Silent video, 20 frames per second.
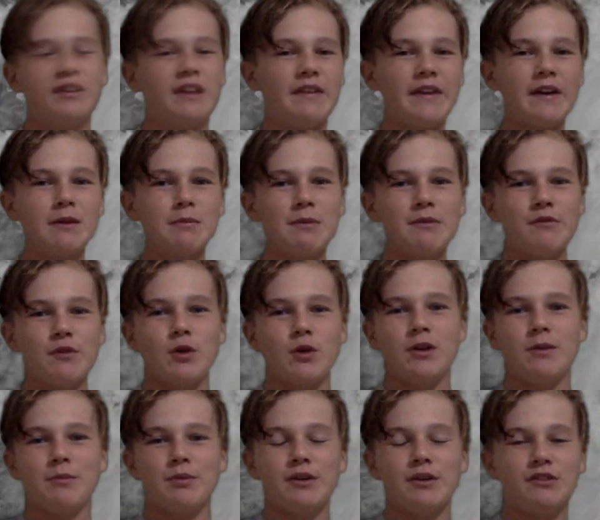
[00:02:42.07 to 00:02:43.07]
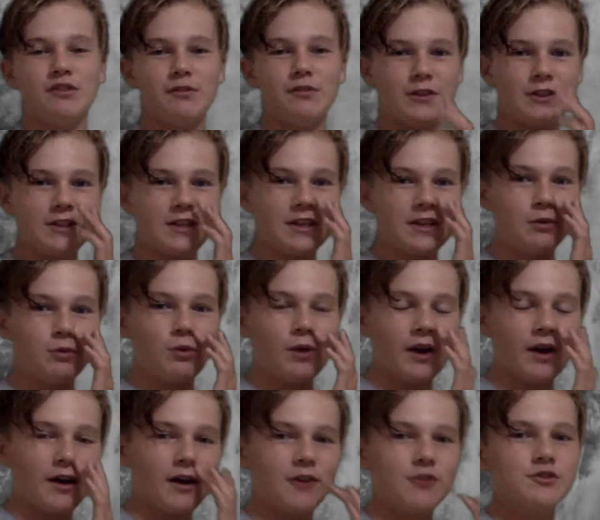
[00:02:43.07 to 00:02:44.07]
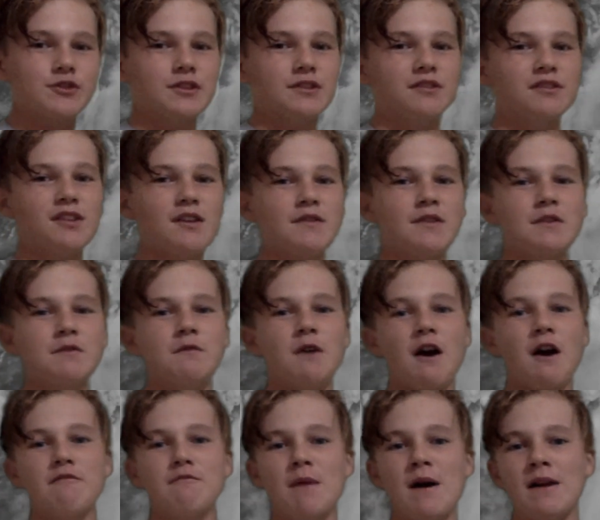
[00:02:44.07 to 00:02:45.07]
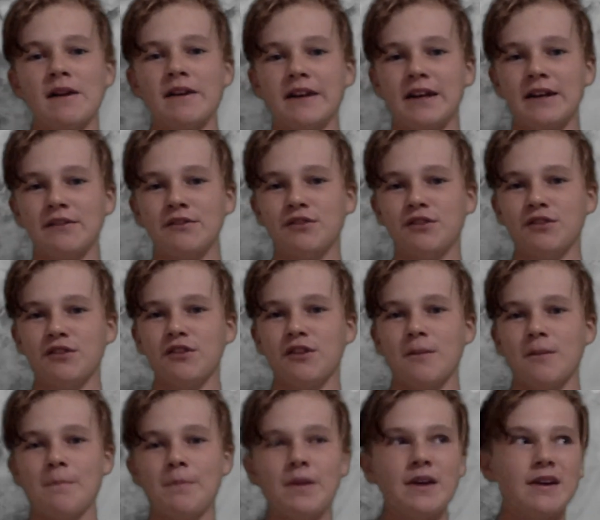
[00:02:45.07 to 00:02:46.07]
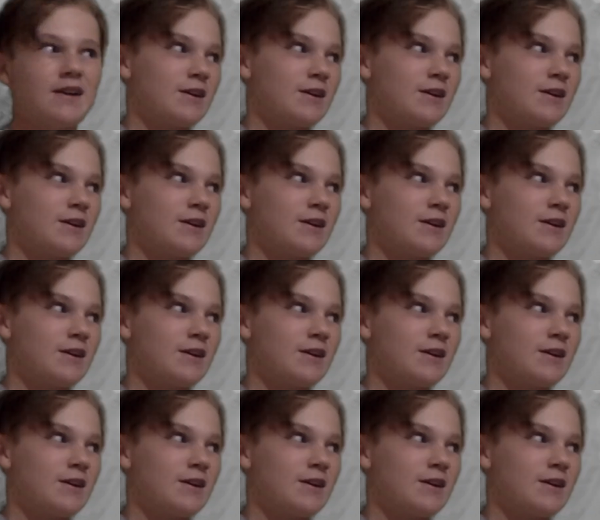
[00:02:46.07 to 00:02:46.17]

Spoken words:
Now, that would be very impressive indeed. A 175 mile an hour system